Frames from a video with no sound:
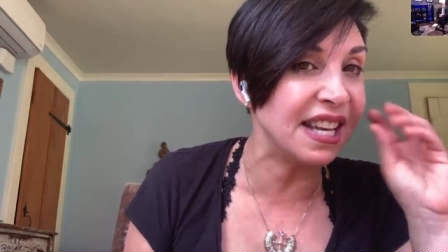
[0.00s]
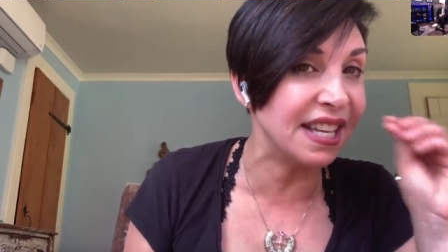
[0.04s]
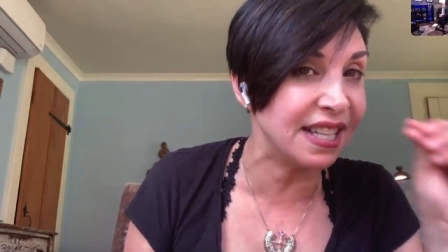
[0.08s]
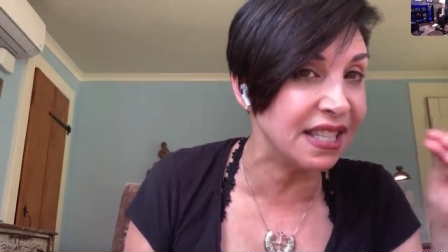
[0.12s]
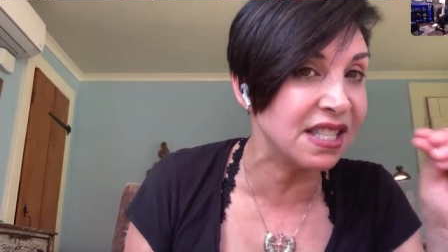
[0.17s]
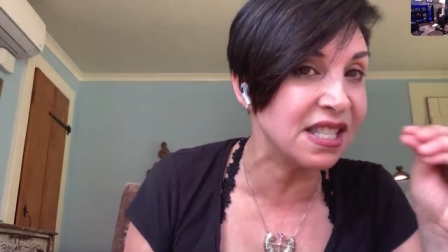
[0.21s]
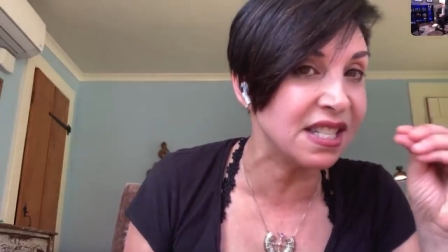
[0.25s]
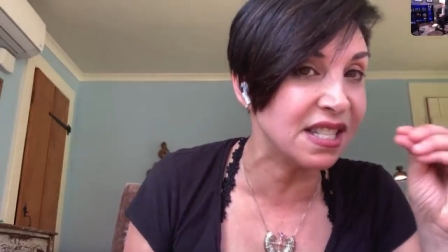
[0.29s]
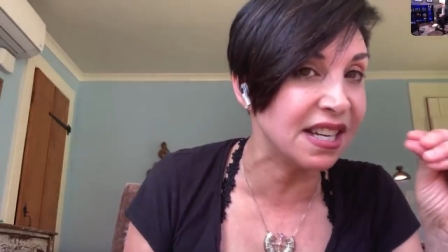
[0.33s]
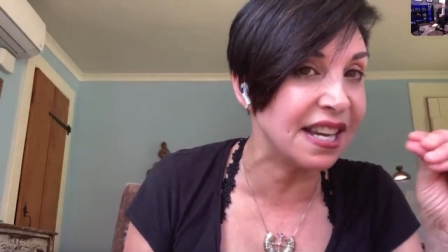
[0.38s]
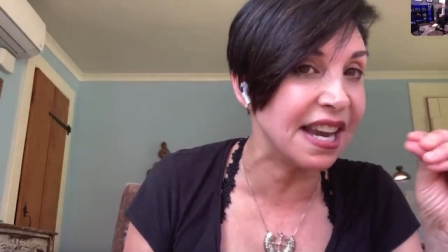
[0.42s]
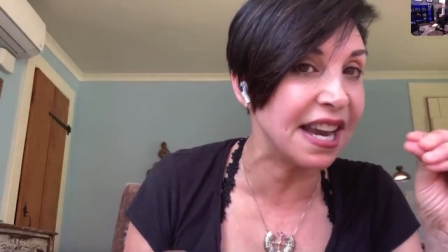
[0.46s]

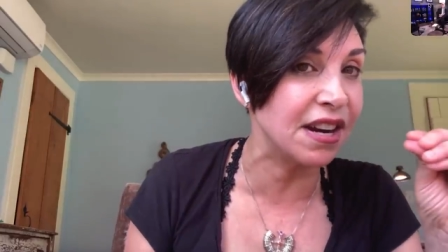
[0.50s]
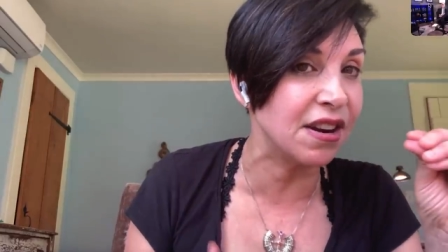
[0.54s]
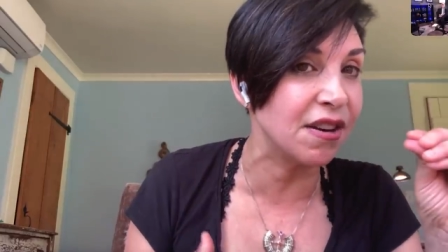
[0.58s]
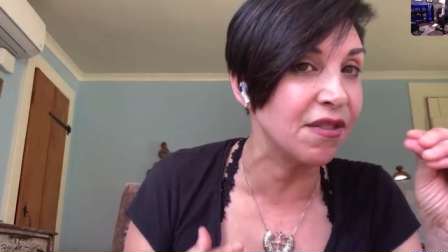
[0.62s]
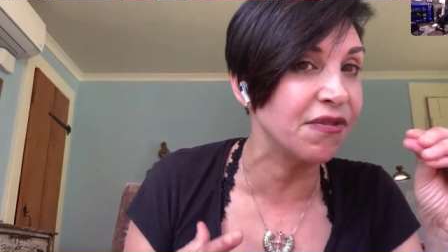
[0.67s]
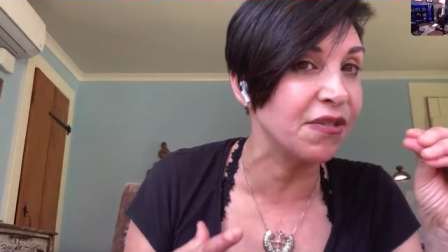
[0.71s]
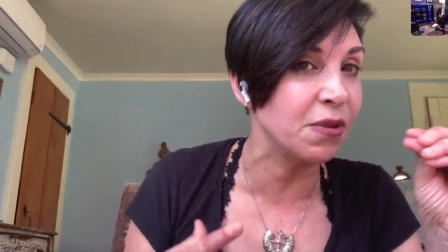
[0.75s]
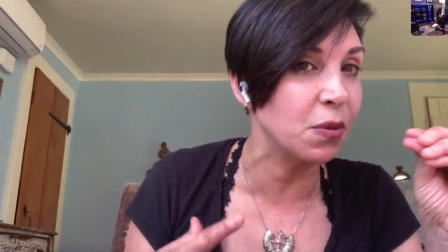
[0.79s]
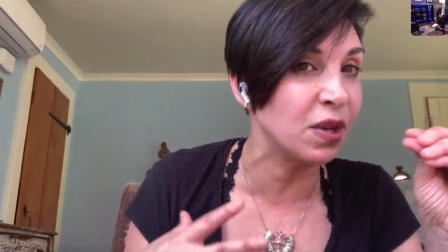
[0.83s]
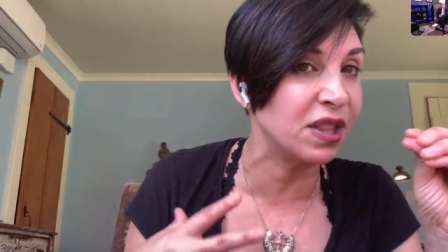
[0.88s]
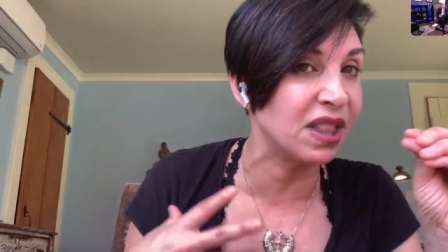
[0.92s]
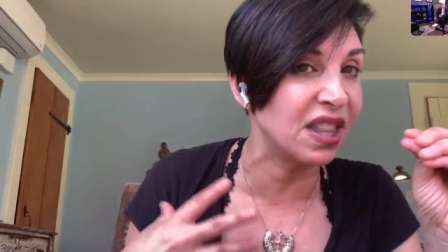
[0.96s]
instigator
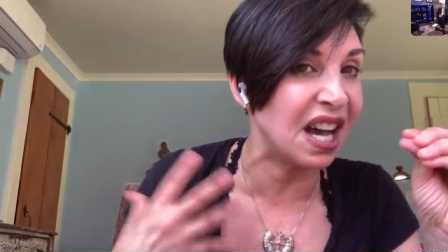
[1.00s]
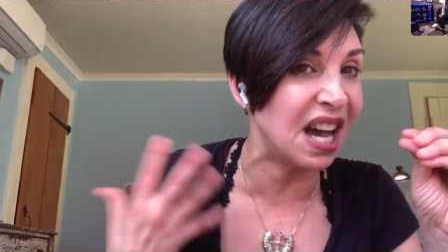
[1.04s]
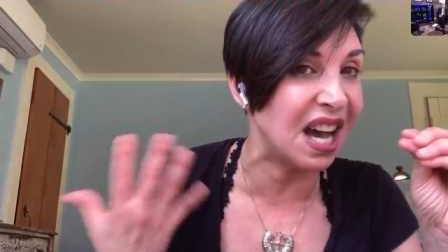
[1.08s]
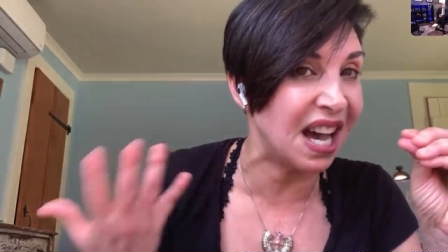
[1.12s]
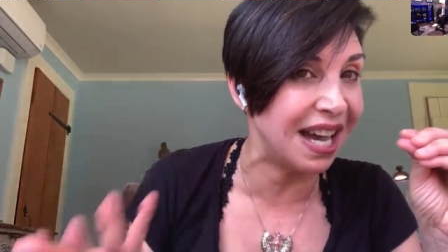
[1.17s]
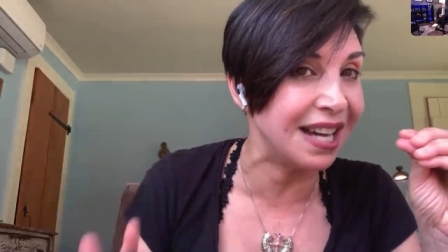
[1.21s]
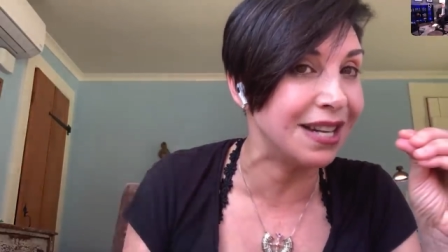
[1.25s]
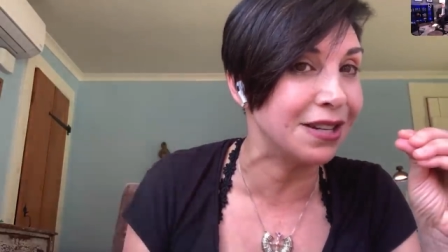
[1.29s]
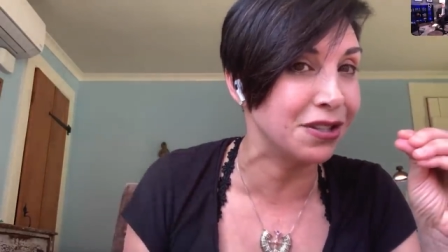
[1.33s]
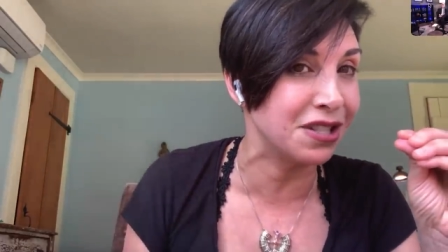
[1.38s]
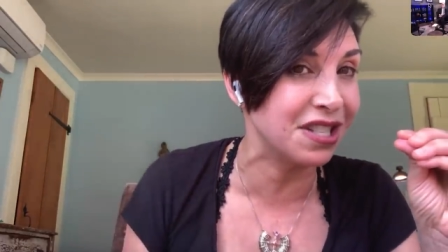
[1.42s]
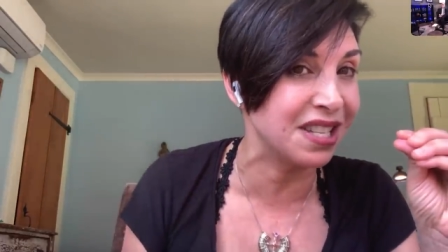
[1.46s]
for what the
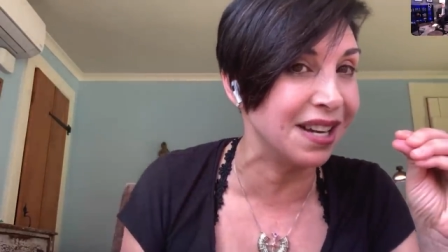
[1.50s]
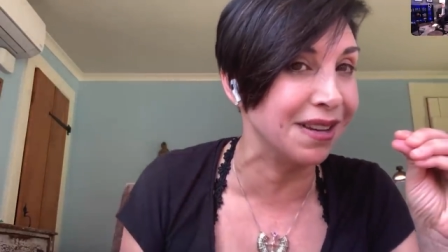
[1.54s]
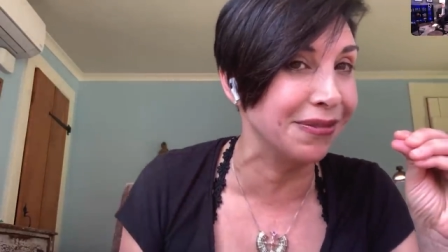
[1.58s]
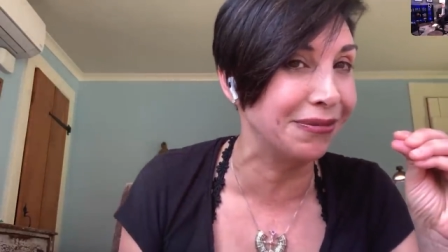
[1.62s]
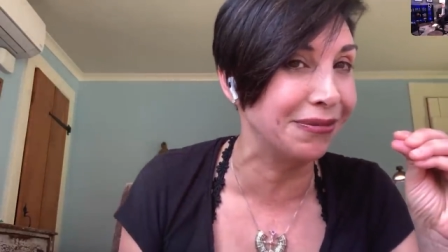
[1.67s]
higher self